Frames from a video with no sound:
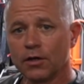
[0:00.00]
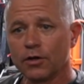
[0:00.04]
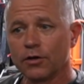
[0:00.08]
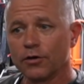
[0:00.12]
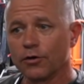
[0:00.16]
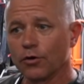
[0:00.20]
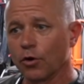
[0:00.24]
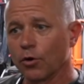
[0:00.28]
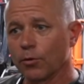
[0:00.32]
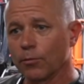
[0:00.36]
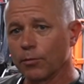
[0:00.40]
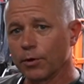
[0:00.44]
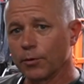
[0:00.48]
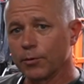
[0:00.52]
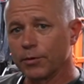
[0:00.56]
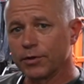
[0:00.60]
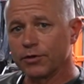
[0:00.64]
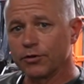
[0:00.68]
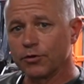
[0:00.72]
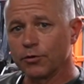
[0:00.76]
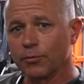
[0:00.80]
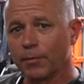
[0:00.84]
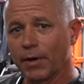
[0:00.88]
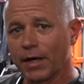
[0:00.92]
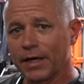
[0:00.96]
Normally we
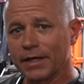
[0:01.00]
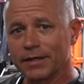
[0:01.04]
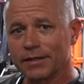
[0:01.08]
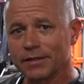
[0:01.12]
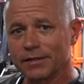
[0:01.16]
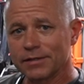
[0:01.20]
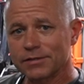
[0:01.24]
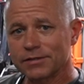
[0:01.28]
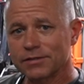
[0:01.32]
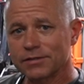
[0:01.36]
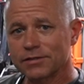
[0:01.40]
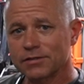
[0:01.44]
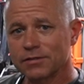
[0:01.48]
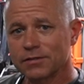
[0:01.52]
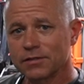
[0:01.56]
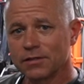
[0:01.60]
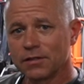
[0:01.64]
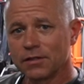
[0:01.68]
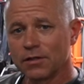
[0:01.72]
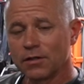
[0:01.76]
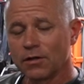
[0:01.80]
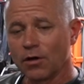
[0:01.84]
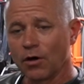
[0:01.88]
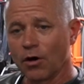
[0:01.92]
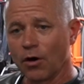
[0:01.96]
do maintenance
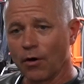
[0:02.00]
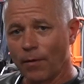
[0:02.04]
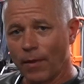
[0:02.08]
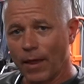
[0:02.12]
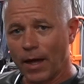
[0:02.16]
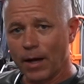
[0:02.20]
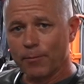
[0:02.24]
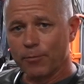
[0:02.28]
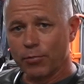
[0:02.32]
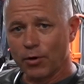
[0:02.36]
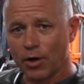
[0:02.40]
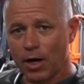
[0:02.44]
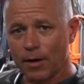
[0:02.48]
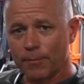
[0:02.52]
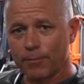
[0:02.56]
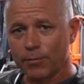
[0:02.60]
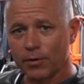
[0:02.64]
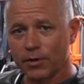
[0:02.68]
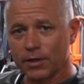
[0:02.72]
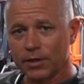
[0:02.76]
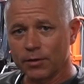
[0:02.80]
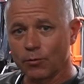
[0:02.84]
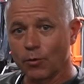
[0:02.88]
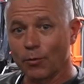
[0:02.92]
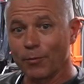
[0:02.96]
on that
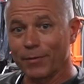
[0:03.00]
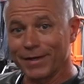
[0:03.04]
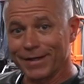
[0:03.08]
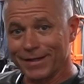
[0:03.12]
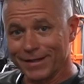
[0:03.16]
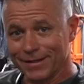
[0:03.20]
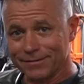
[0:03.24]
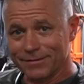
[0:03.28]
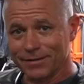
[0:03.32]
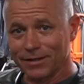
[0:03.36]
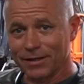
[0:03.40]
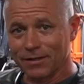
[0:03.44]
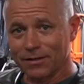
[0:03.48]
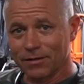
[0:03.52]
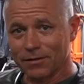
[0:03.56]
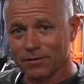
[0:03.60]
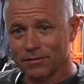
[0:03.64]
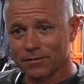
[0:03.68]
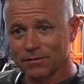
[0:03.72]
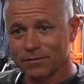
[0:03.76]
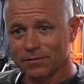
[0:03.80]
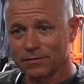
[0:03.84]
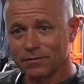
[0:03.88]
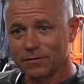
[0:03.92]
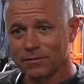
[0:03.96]
property when we get
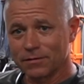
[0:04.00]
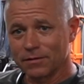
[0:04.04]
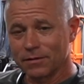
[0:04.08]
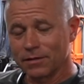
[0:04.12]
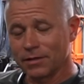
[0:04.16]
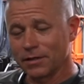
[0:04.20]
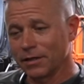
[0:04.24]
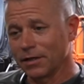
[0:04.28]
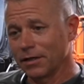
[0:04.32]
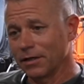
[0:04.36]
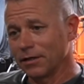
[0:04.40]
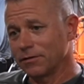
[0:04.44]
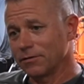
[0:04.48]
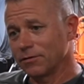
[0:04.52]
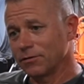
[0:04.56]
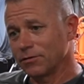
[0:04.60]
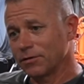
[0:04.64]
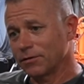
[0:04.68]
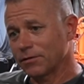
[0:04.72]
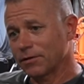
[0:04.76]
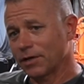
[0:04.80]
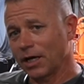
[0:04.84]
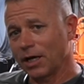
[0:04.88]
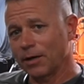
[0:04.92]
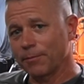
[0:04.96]
there and
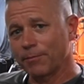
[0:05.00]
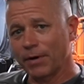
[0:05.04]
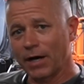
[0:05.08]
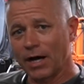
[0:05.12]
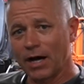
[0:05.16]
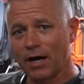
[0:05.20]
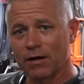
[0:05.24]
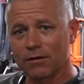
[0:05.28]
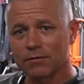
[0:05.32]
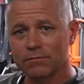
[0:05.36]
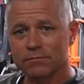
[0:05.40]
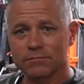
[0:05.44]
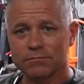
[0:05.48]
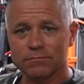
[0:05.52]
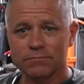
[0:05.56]
camp out,